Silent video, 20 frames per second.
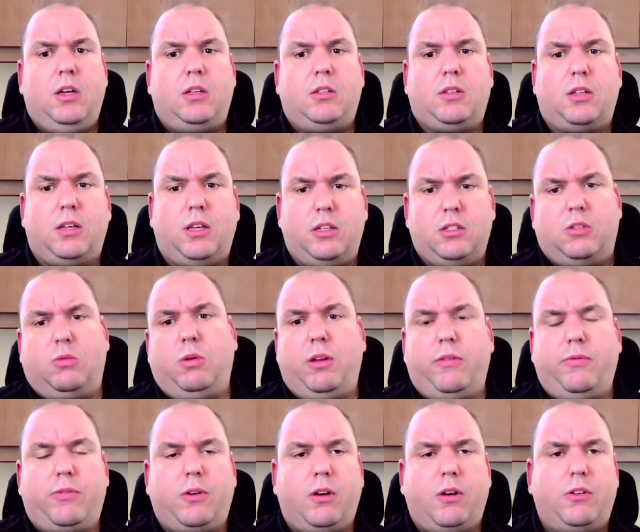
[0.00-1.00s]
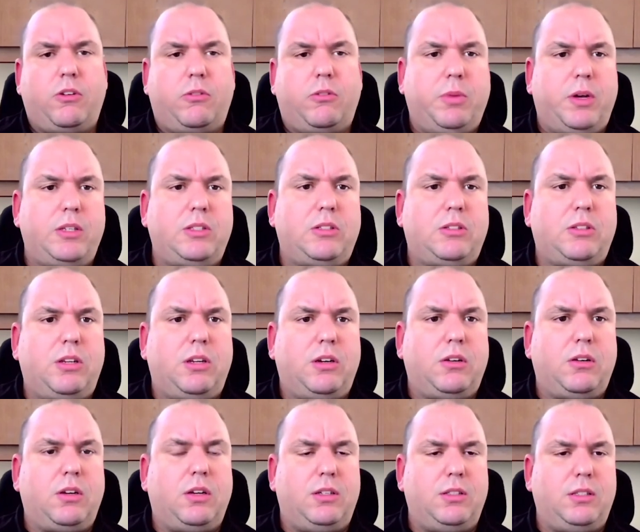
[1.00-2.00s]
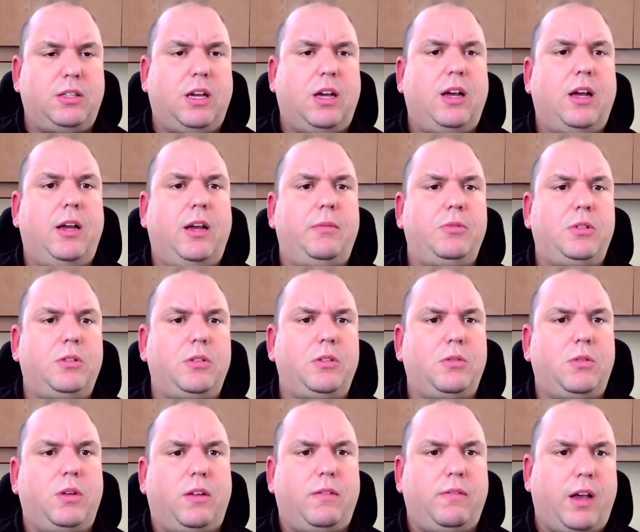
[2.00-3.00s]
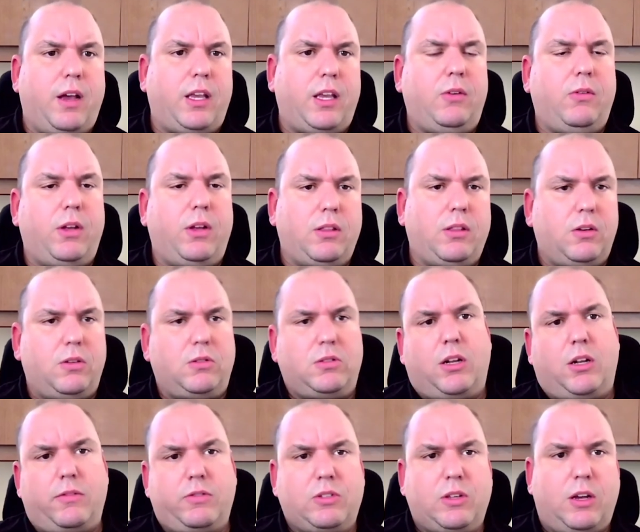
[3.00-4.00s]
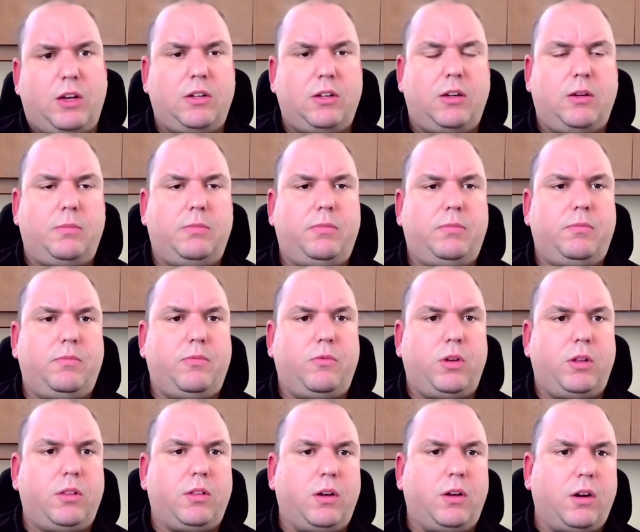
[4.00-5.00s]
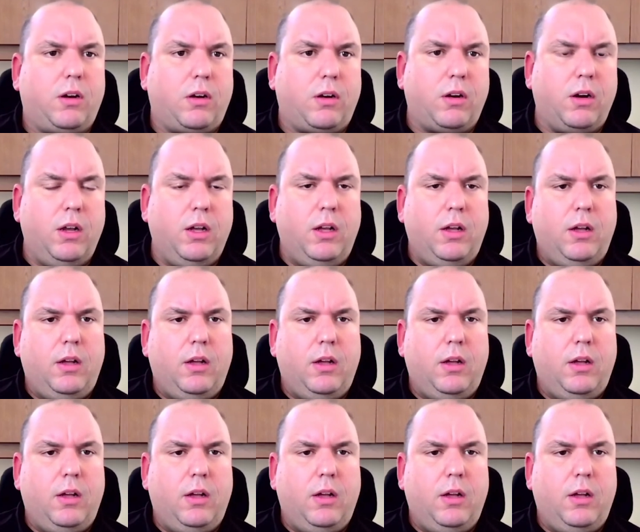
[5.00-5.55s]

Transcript: to get 2,400 buses here in time to evacuate those that have signed up with our